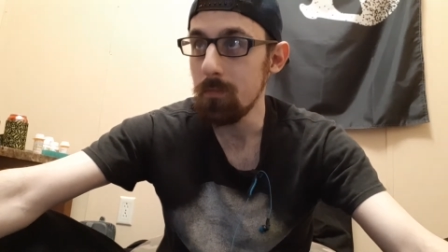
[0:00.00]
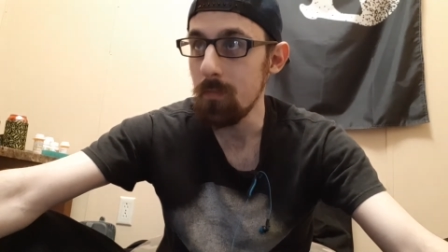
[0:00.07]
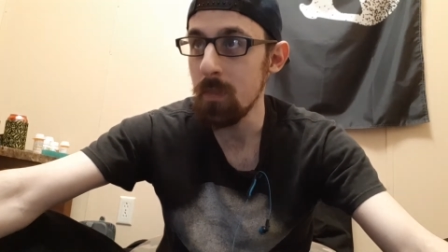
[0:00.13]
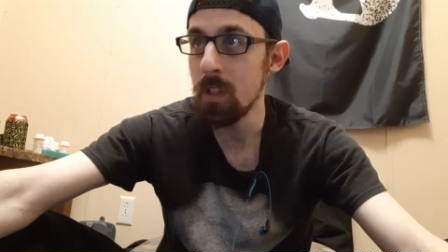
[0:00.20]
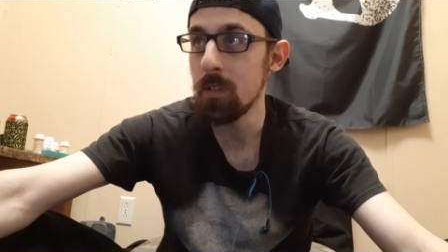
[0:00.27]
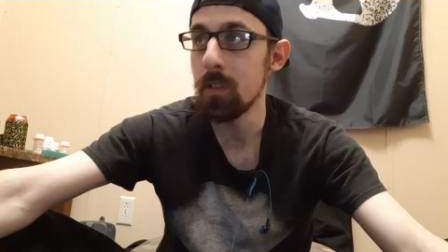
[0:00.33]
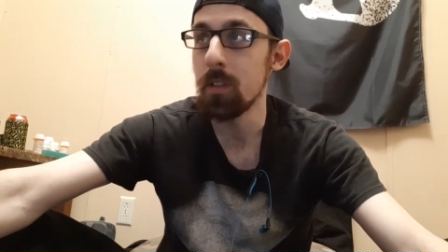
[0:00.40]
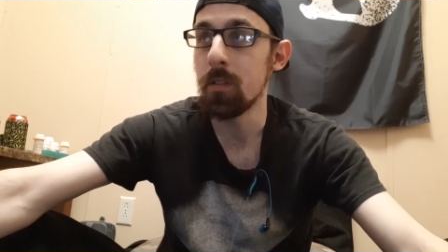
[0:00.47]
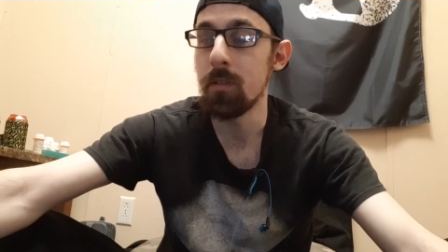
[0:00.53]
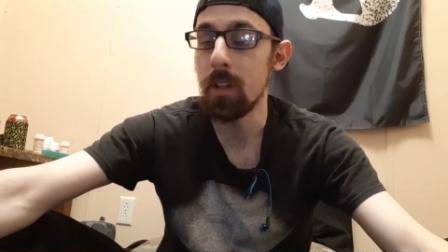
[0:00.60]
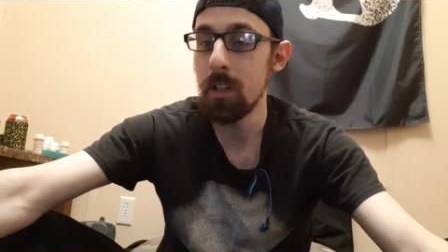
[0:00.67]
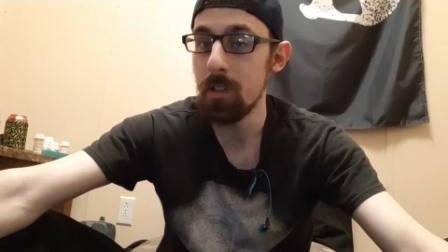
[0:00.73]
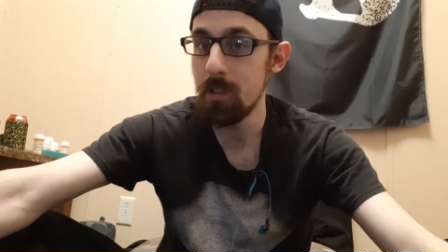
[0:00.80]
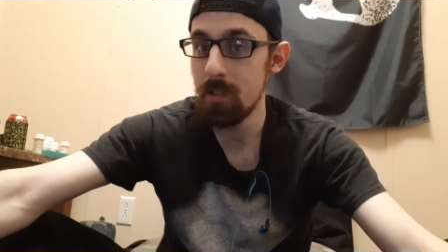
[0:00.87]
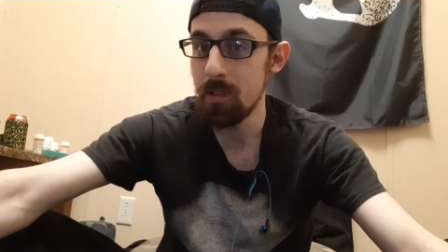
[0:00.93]
One of the
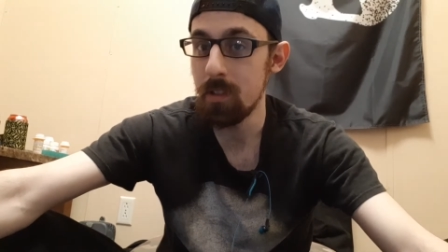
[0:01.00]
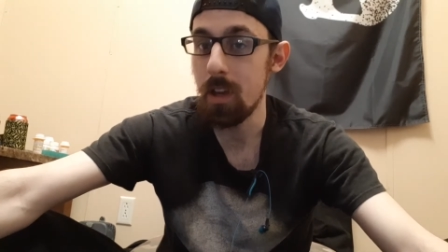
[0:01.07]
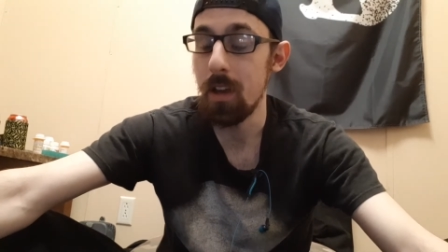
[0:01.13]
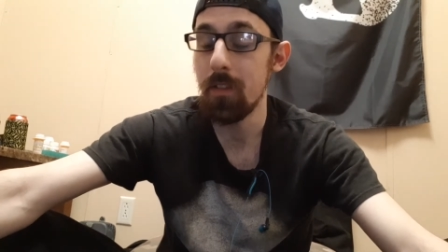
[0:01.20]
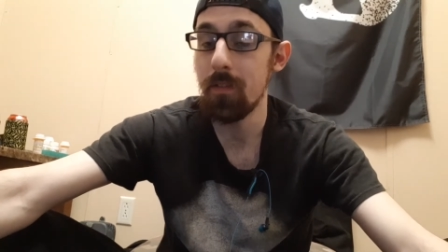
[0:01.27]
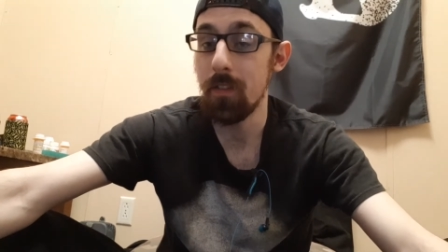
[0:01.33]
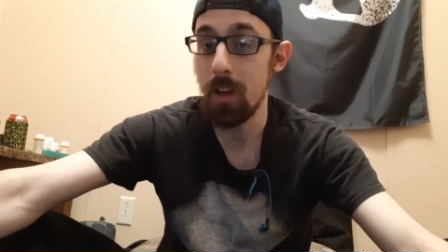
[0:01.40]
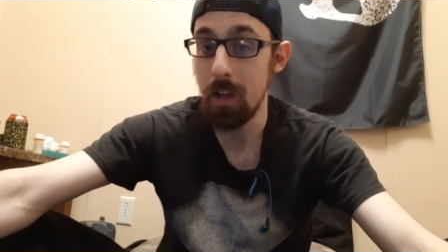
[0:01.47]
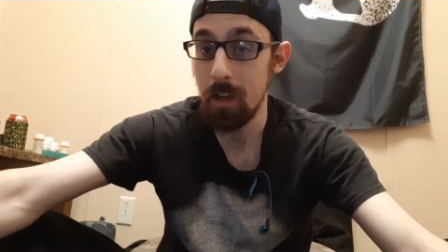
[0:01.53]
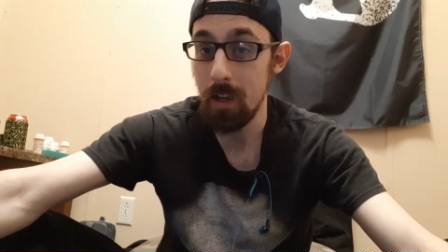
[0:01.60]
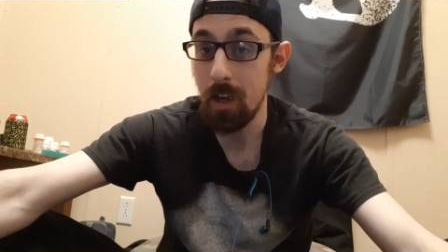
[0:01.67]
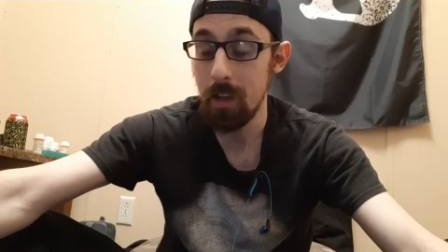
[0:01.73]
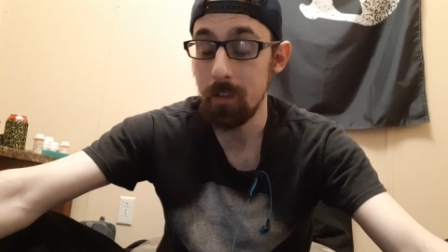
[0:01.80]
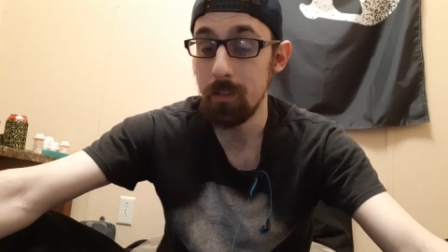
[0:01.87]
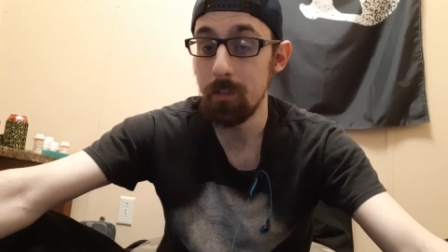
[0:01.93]
greatest sci
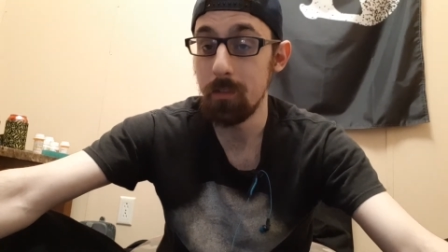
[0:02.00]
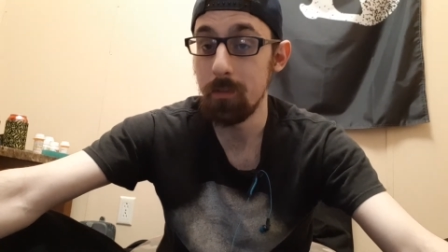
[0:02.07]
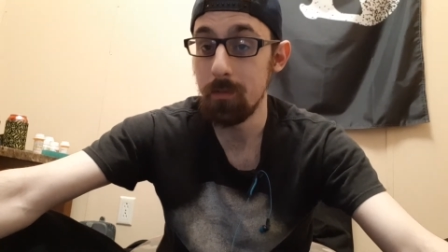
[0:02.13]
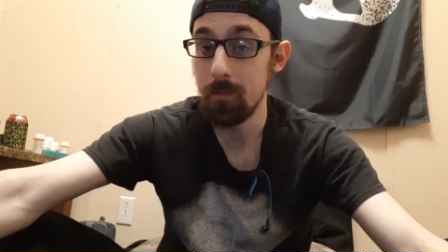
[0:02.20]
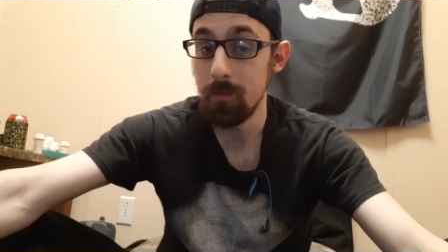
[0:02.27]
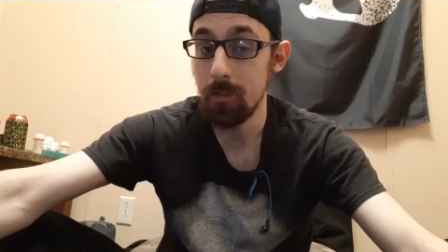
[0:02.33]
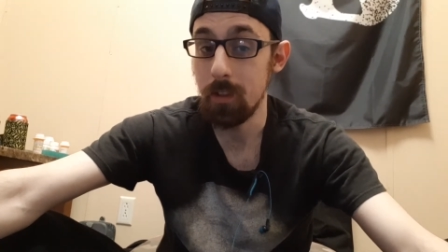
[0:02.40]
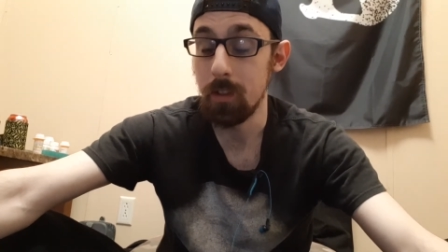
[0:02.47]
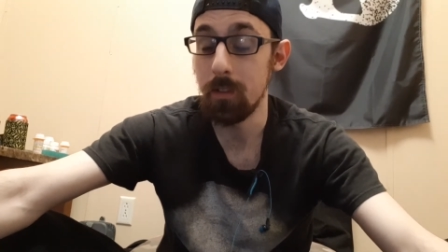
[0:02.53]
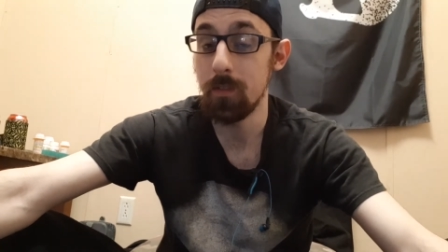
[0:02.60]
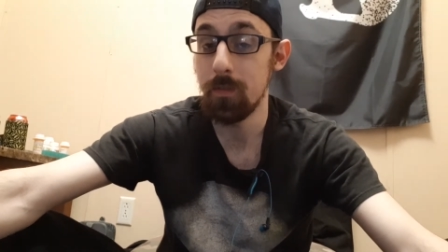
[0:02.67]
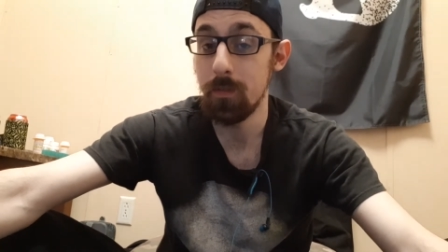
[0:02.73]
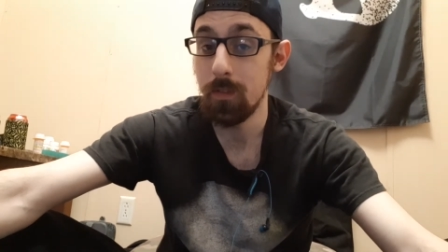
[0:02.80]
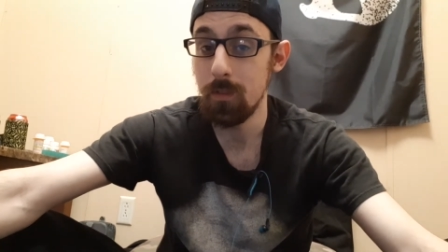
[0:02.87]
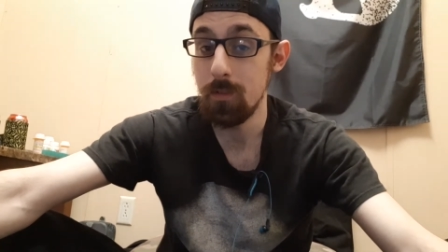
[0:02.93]
fi kung
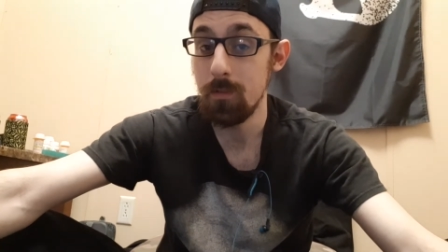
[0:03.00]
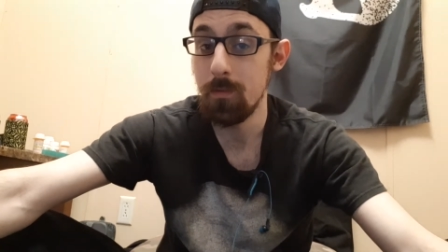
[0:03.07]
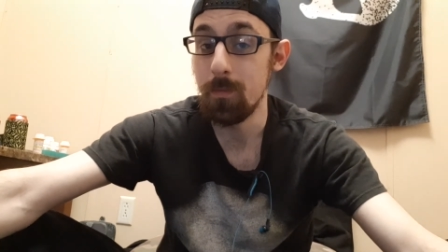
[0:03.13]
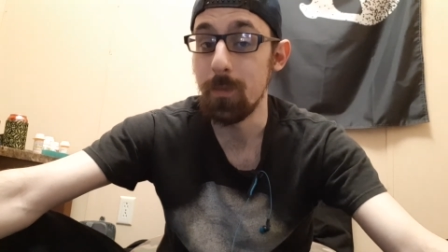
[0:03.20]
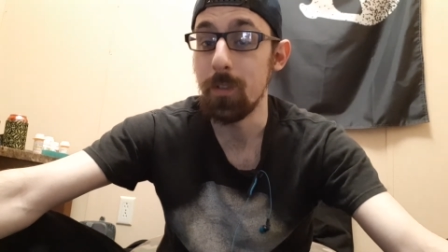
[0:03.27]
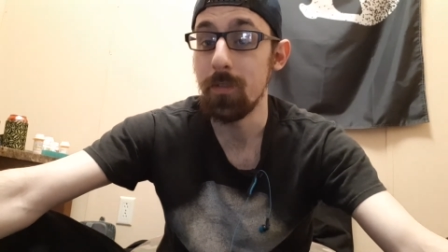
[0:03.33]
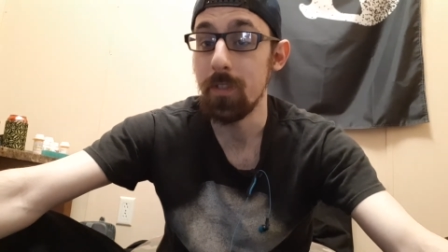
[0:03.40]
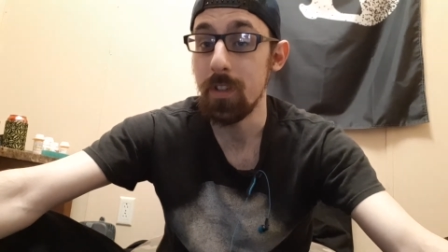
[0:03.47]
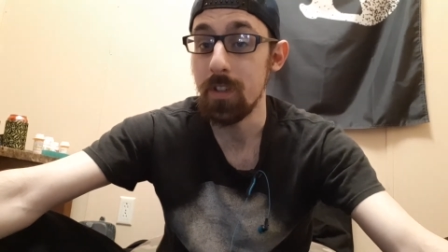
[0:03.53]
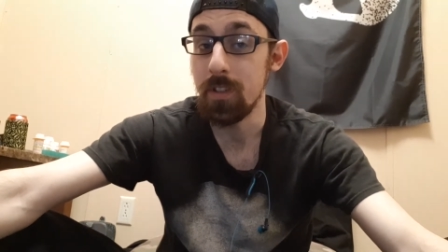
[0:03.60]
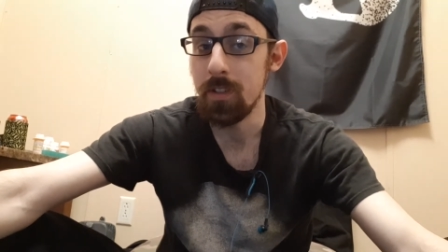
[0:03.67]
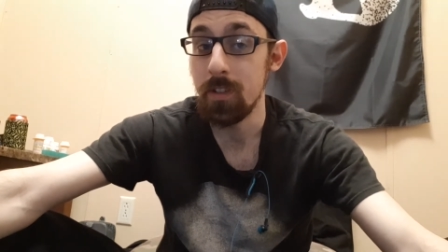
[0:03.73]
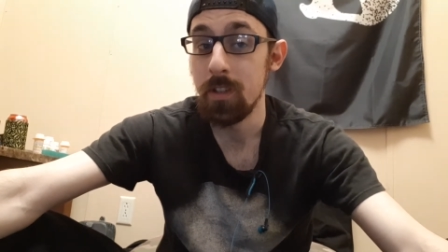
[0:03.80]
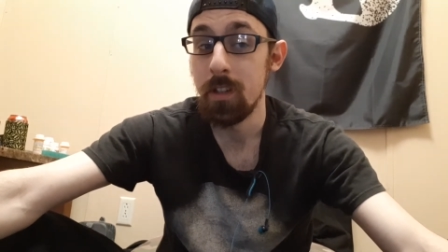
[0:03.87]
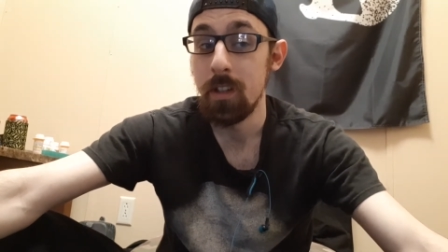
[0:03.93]
fu
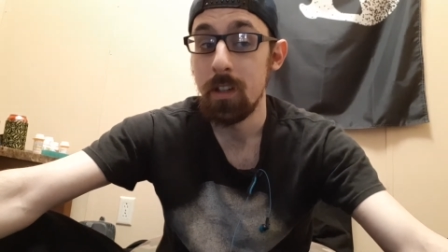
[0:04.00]
movies.